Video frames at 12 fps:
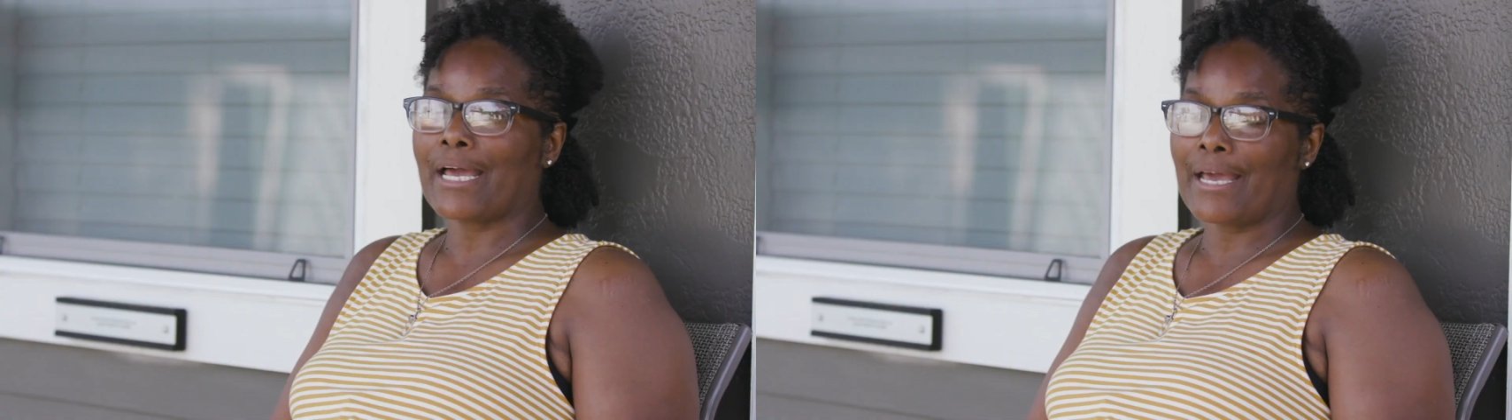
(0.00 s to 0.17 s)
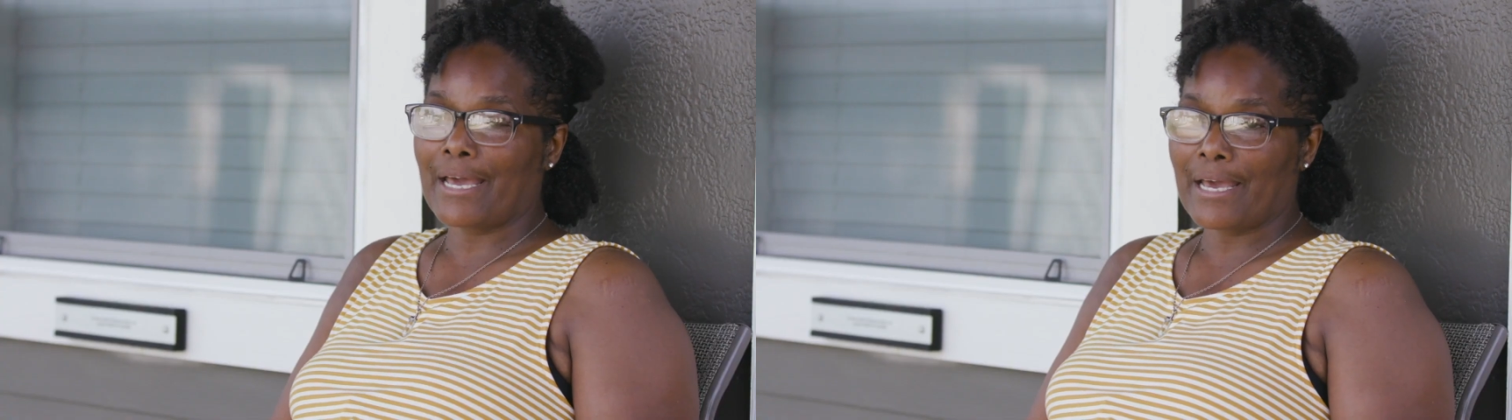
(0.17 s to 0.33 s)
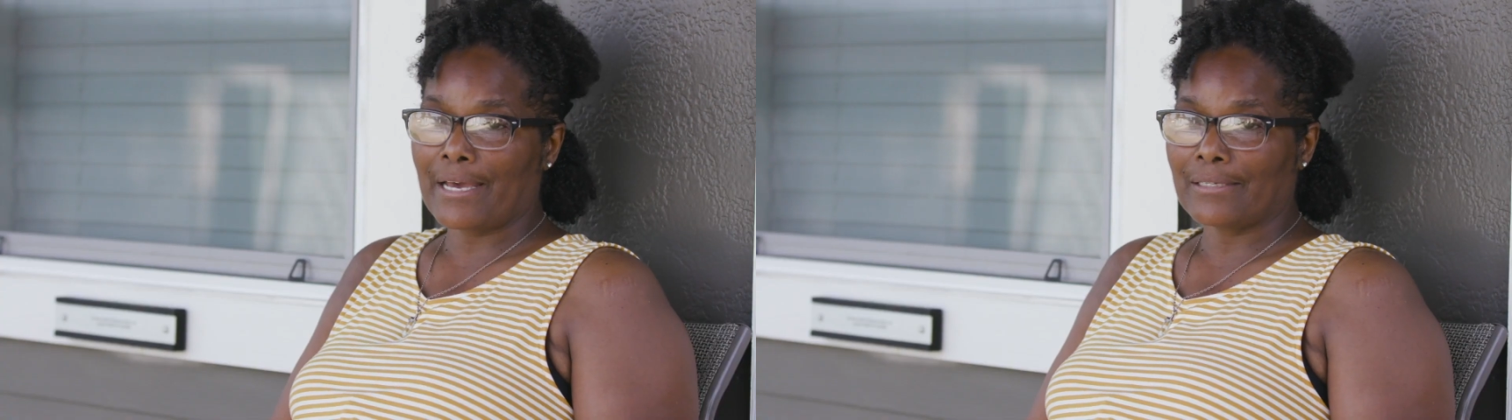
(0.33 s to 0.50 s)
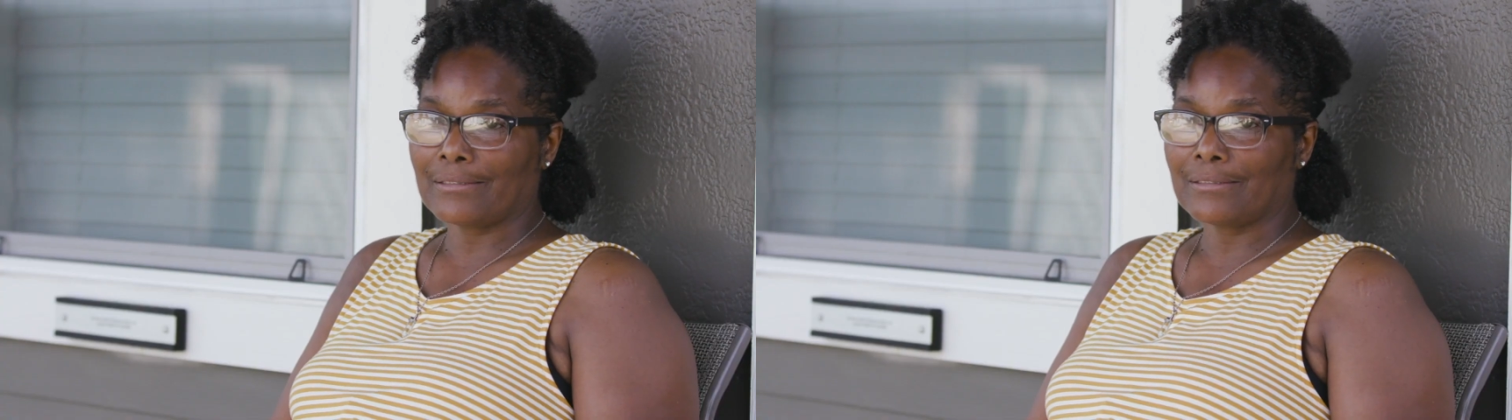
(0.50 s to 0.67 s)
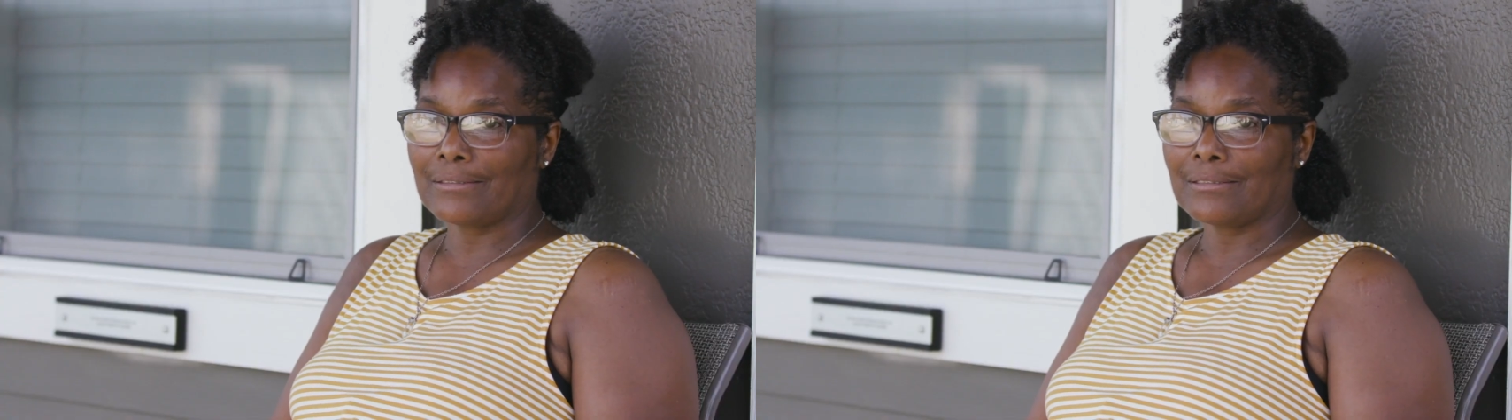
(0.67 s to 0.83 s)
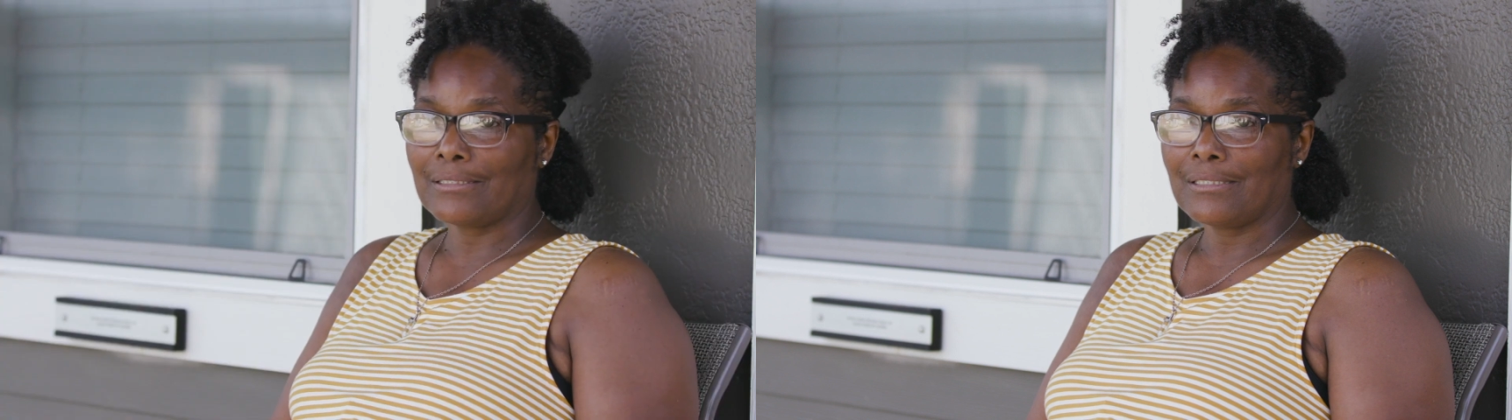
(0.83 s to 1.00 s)
I had.
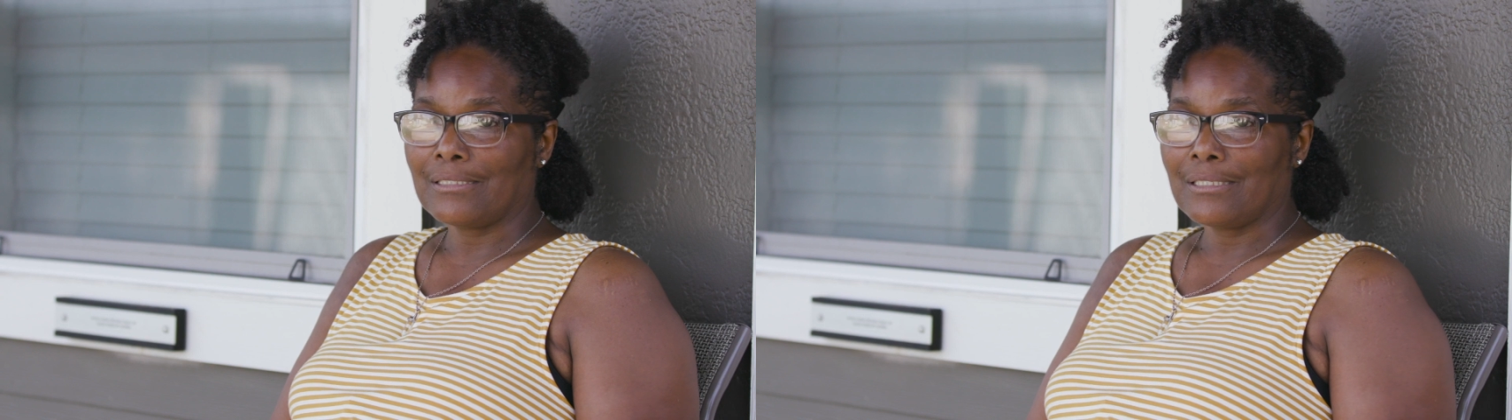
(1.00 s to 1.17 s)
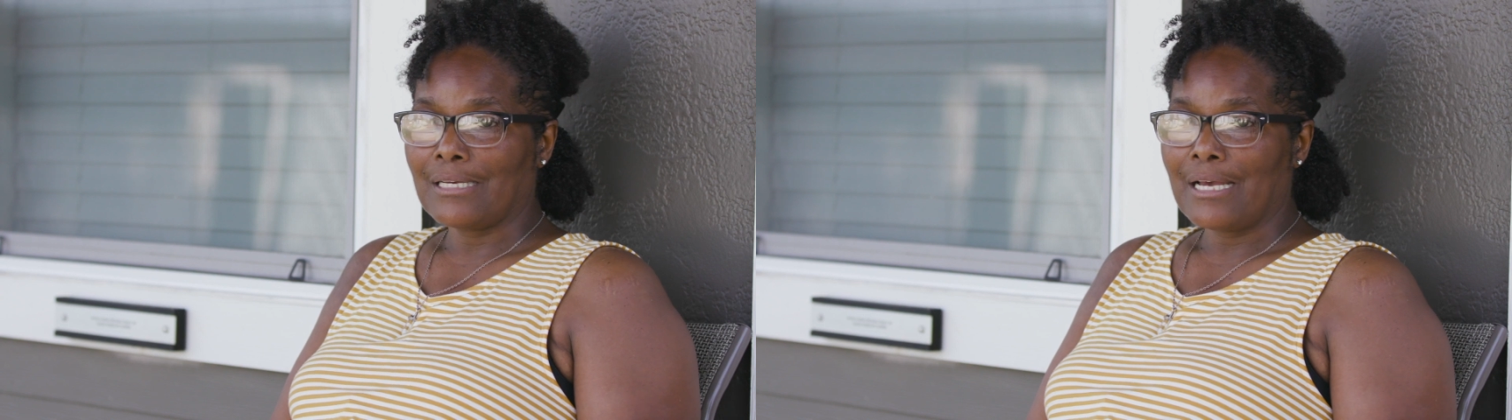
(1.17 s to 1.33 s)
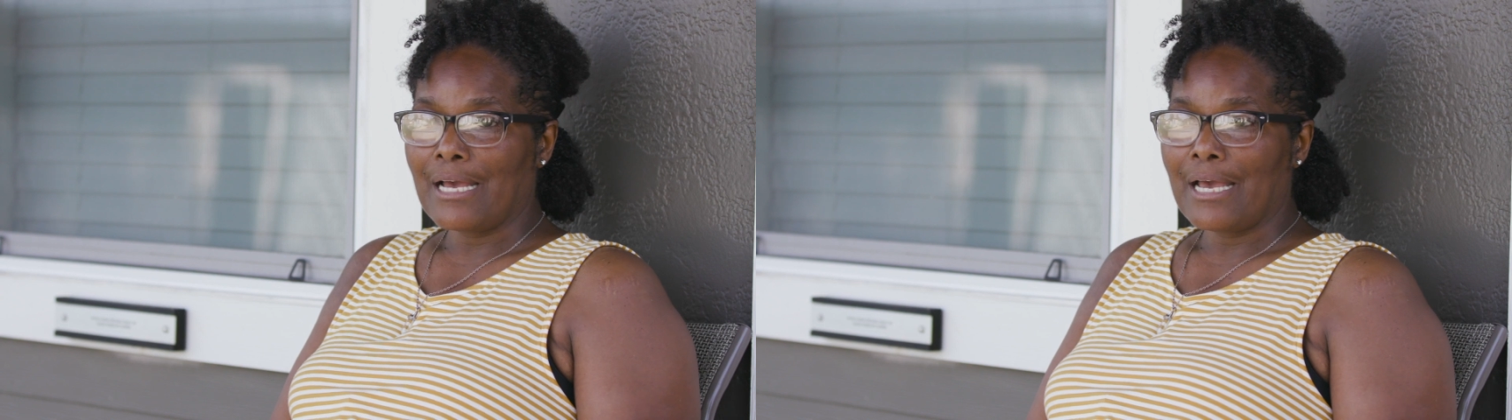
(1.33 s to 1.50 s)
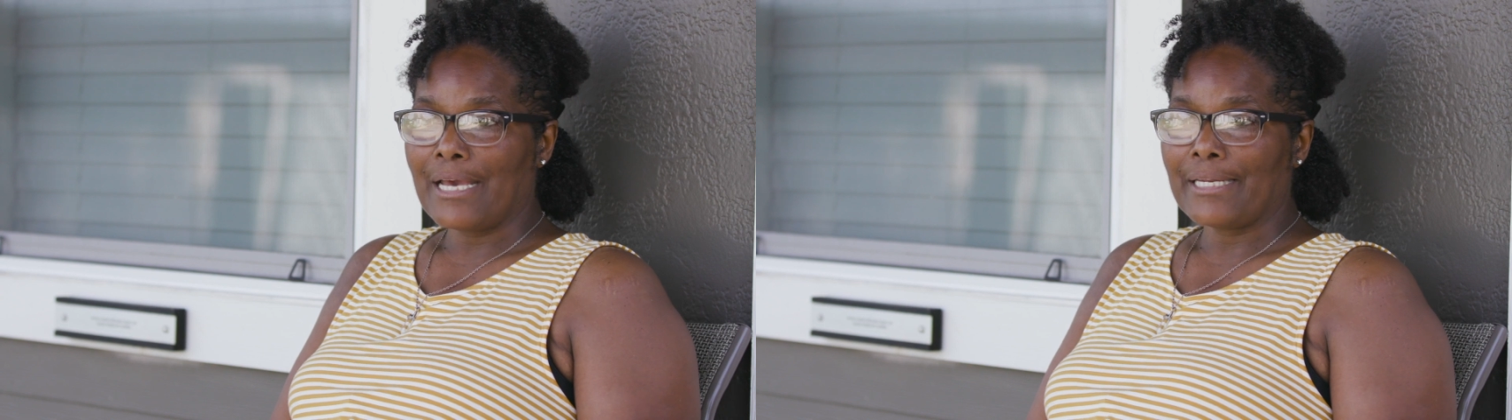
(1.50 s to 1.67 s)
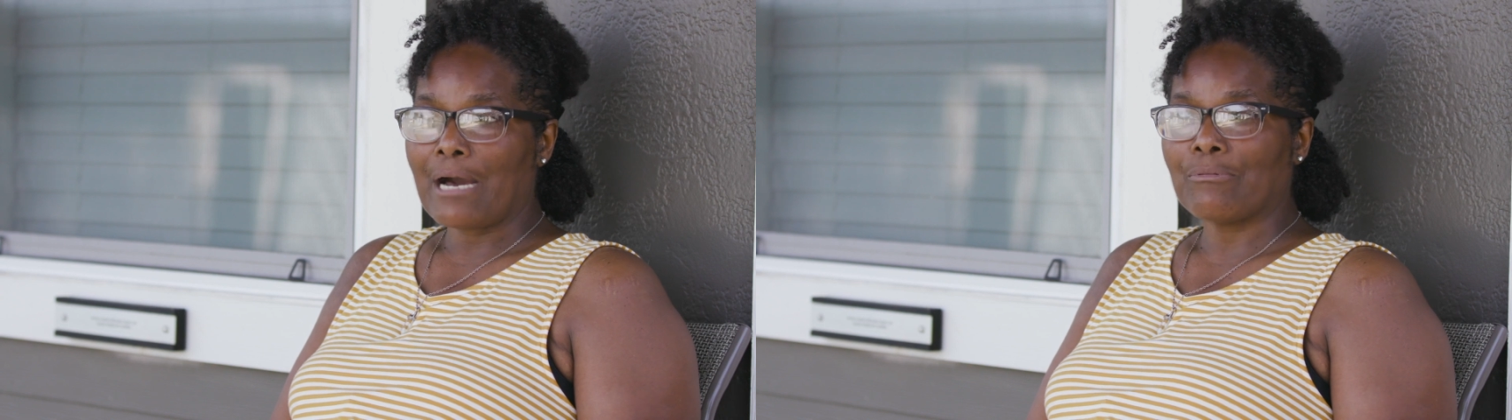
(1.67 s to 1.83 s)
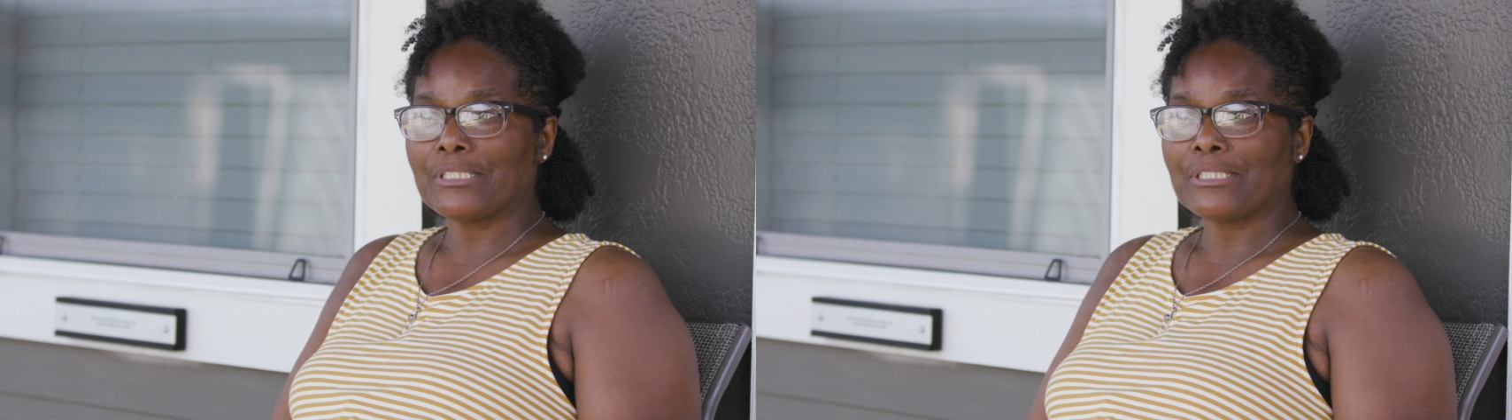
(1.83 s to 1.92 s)
And I